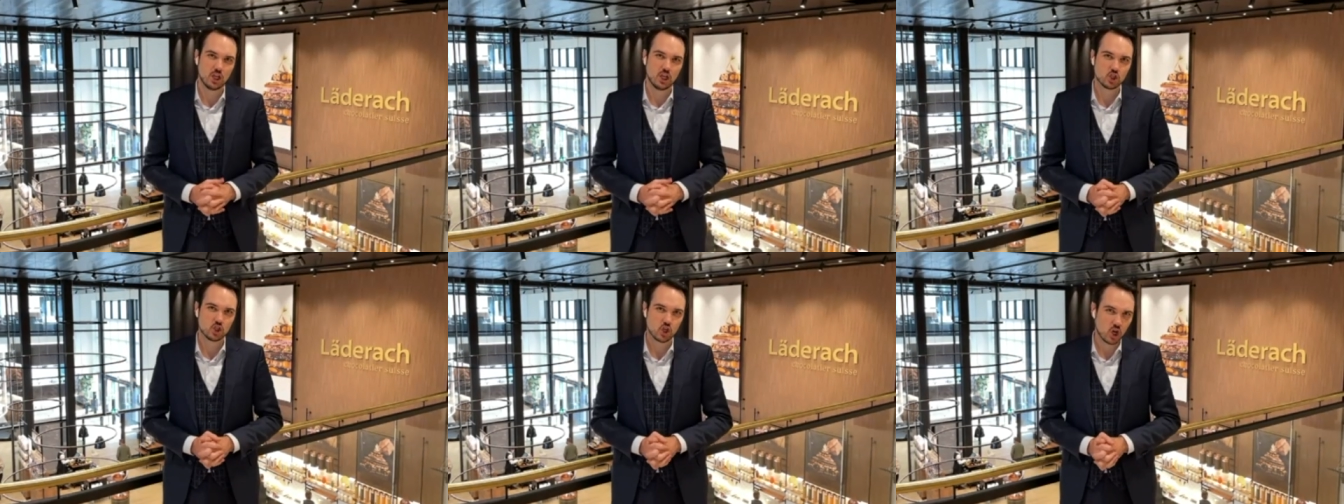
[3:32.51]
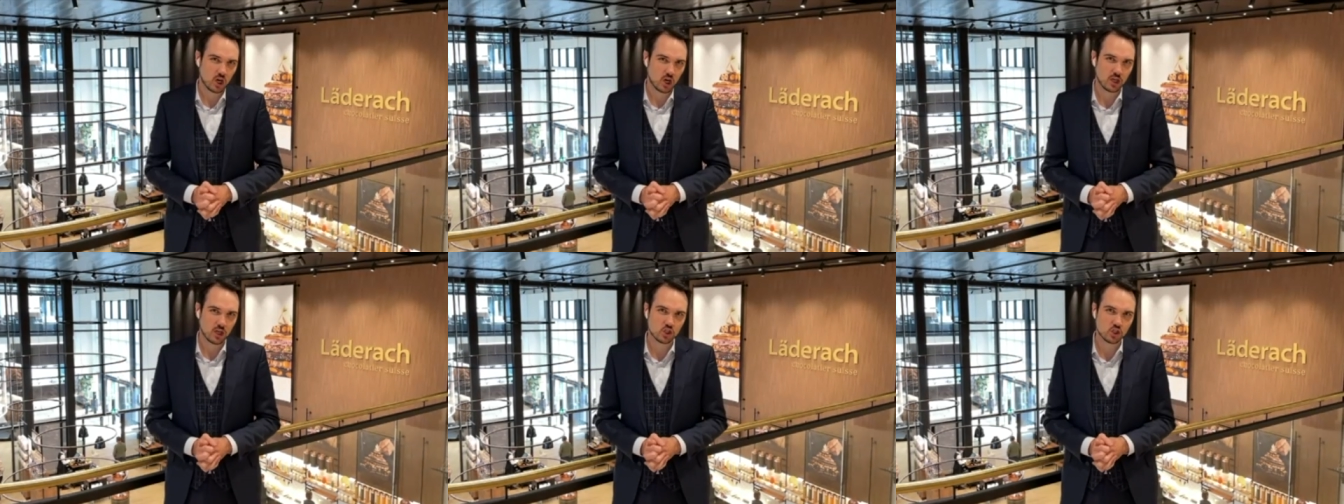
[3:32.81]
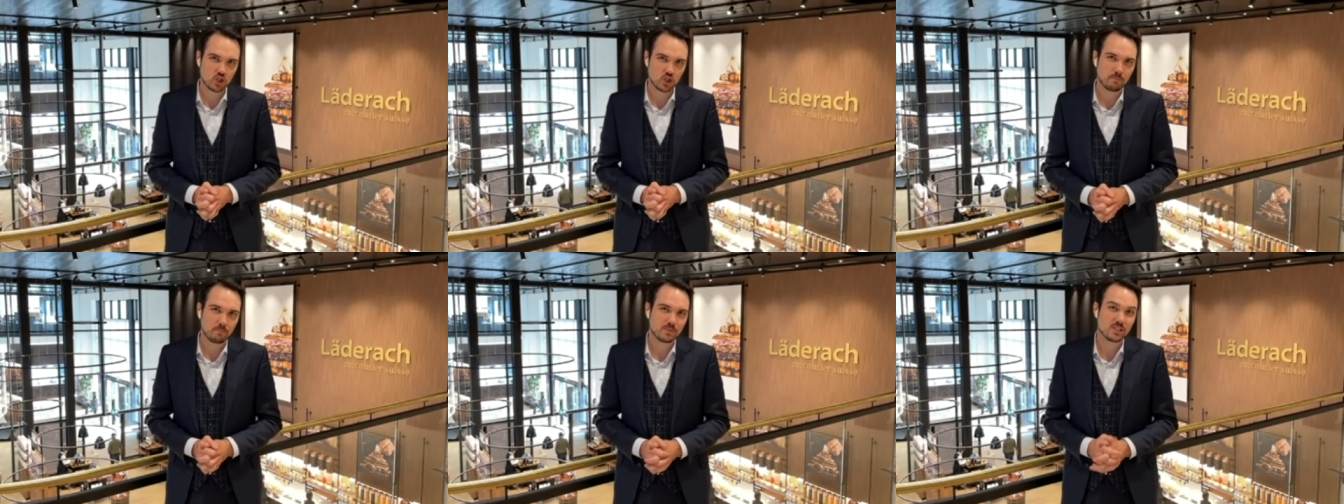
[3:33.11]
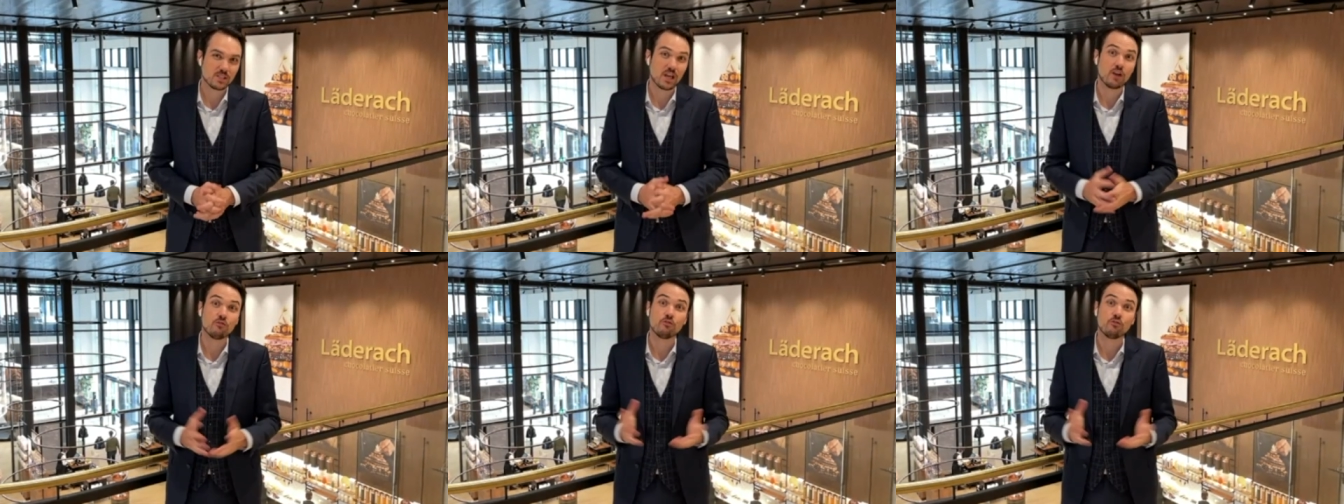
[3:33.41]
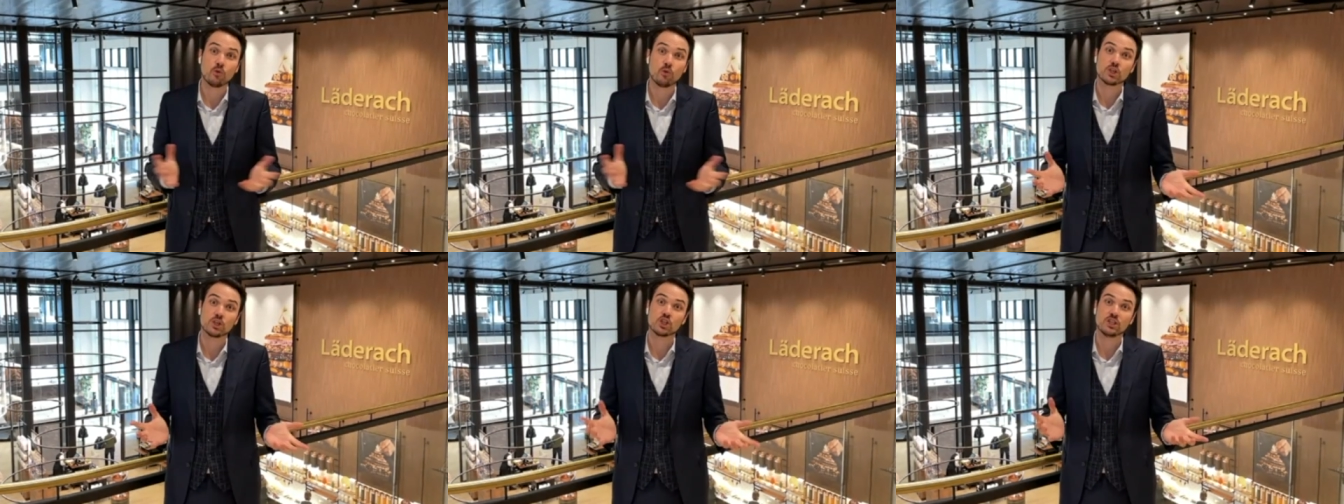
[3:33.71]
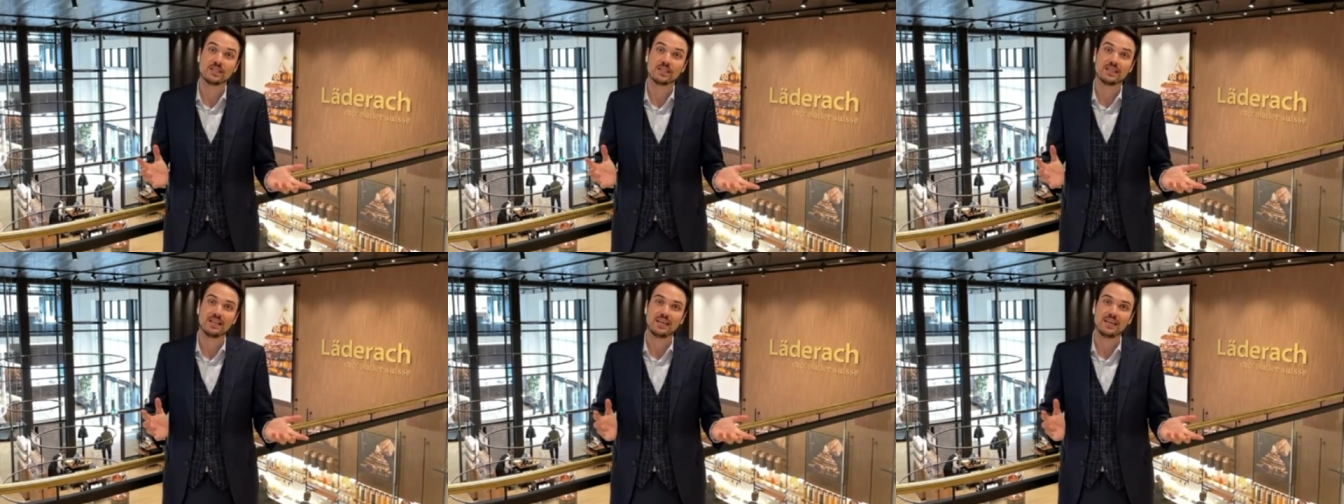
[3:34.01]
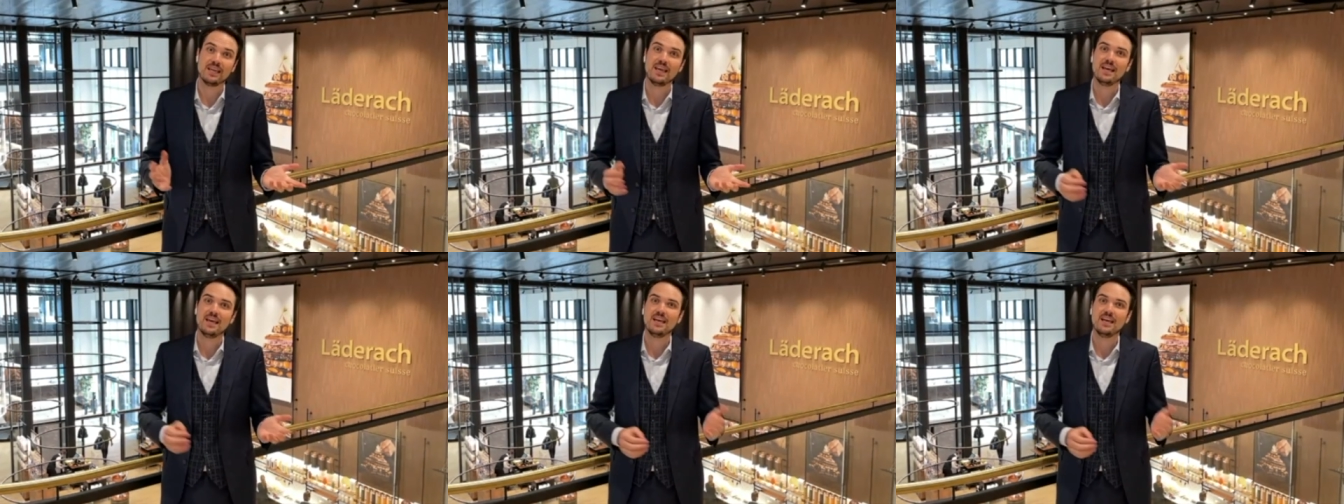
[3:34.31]
chocolate shops,
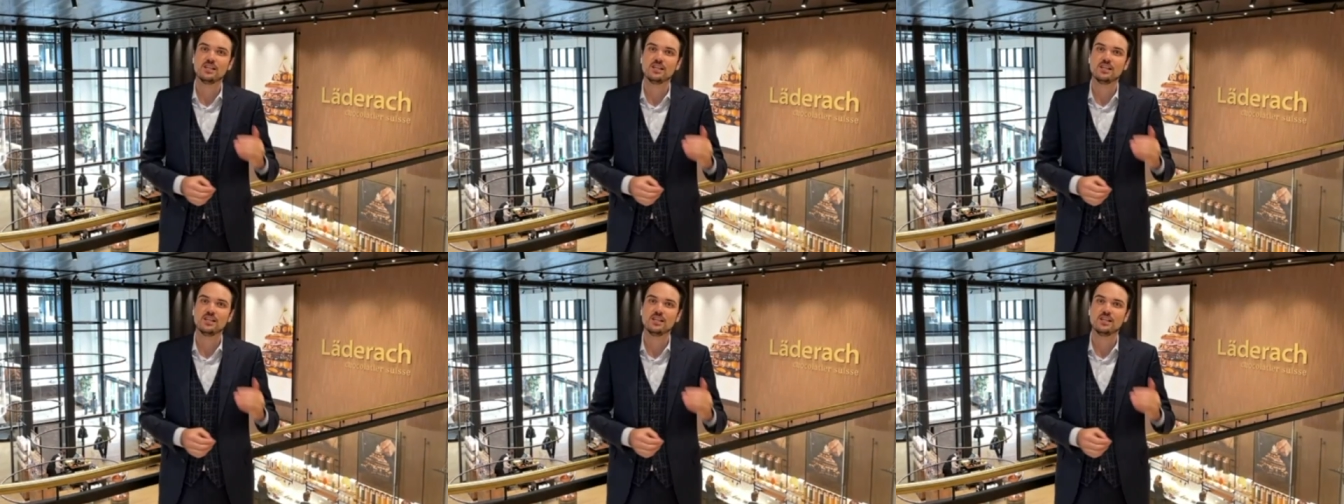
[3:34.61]
unfortunately.